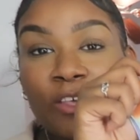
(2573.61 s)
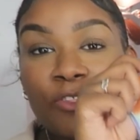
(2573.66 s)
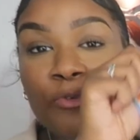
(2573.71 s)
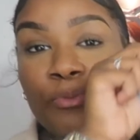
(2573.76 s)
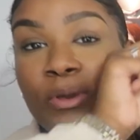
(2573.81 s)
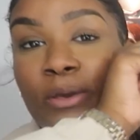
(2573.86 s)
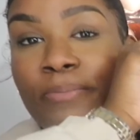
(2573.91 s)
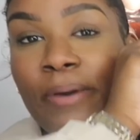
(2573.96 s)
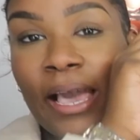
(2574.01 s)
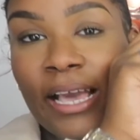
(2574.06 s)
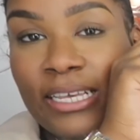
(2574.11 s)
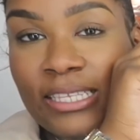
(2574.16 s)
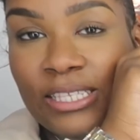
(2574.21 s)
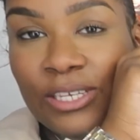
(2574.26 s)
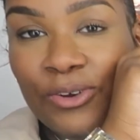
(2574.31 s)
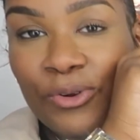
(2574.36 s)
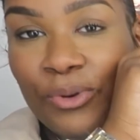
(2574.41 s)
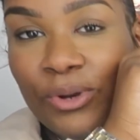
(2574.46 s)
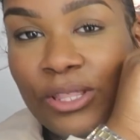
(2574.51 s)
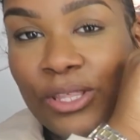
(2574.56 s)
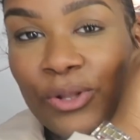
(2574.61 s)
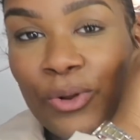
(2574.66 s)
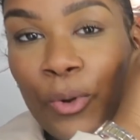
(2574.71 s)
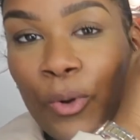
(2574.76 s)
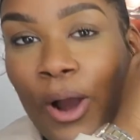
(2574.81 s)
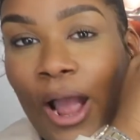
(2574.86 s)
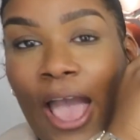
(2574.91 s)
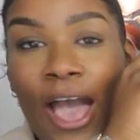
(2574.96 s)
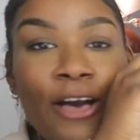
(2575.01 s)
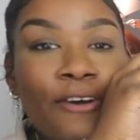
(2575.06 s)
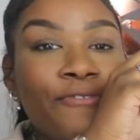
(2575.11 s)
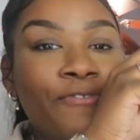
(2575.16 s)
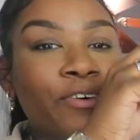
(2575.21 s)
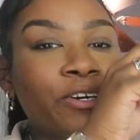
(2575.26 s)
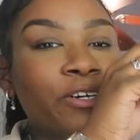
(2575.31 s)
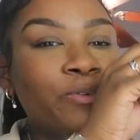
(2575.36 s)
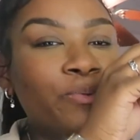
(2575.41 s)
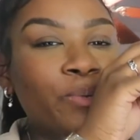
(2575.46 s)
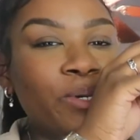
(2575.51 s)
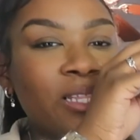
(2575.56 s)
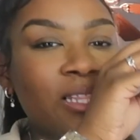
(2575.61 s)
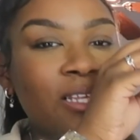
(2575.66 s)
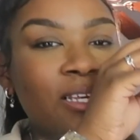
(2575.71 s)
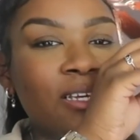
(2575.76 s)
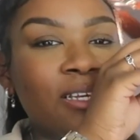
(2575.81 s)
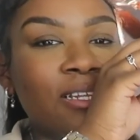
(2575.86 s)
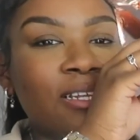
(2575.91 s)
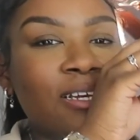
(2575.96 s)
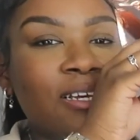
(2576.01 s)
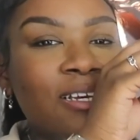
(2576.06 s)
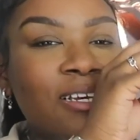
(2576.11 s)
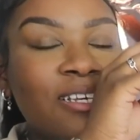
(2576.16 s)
either be basic with it or have fun with it.